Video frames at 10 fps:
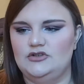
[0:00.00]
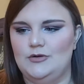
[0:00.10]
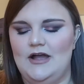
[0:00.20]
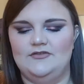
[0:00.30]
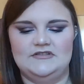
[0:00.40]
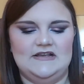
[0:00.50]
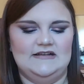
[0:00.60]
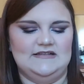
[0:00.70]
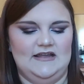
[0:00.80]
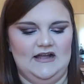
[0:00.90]
a travel
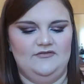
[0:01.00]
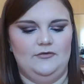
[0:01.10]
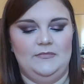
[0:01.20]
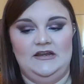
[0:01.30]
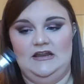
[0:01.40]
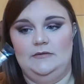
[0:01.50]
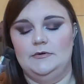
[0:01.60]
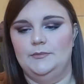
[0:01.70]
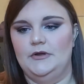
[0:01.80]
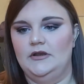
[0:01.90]
size that I got from my
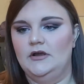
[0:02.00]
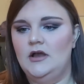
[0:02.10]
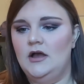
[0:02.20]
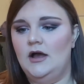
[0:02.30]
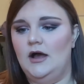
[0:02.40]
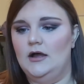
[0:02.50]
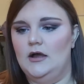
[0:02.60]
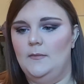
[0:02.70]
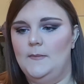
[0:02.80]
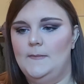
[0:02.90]
neighbor, but
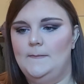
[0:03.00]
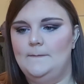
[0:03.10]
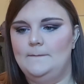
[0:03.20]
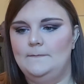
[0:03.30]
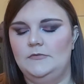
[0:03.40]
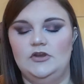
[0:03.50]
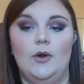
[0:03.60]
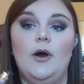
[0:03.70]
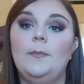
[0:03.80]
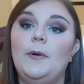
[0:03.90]
you
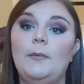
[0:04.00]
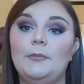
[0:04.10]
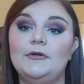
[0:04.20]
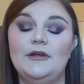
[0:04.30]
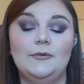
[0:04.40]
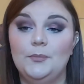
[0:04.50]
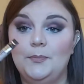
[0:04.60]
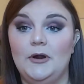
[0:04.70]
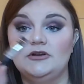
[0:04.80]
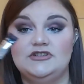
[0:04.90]
know, I'll probably
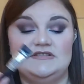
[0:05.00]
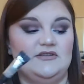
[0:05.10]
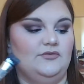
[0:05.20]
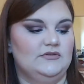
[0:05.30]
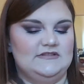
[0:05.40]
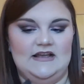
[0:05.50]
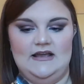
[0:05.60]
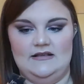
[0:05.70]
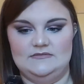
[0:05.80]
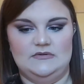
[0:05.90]
purchase the full
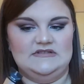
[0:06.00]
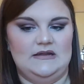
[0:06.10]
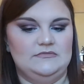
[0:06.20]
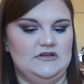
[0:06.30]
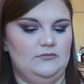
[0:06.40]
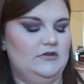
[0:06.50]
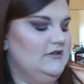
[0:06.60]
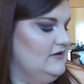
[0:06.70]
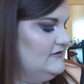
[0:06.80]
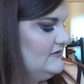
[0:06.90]
size once I'm done with
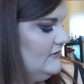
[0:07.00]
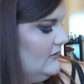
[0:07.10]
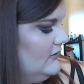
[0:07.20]
this.